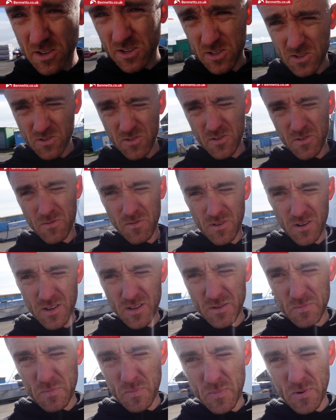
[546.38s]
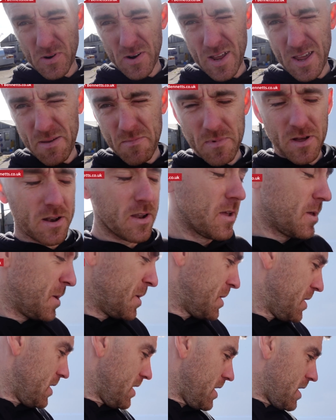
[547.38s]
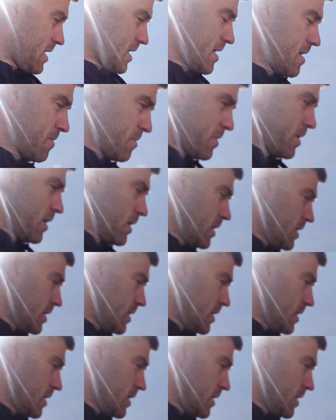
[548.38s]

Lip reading: sun or what? It's bright, man.